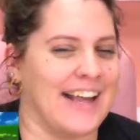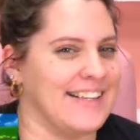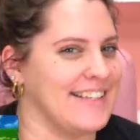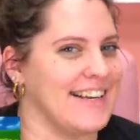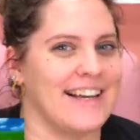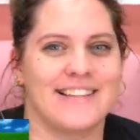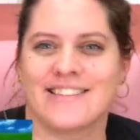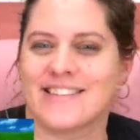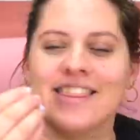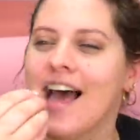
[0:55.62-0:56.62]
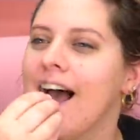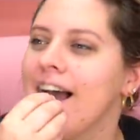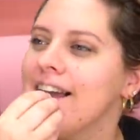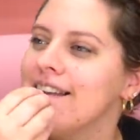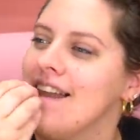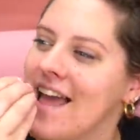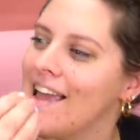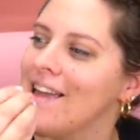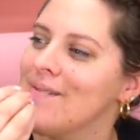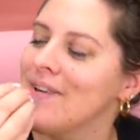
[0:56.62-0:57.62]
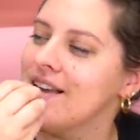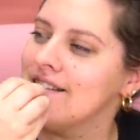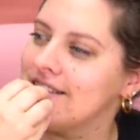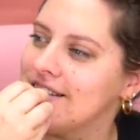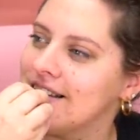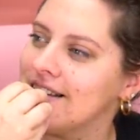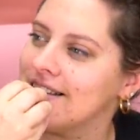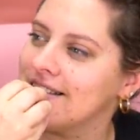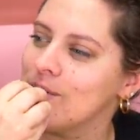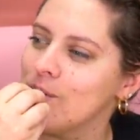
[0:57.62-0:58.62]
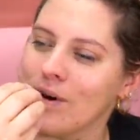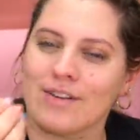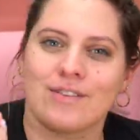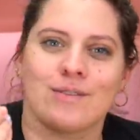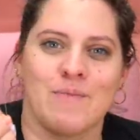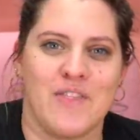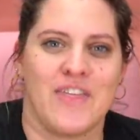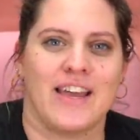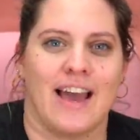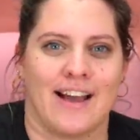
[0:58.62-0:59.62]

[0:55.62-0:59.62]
I just, that name is just wordsmithing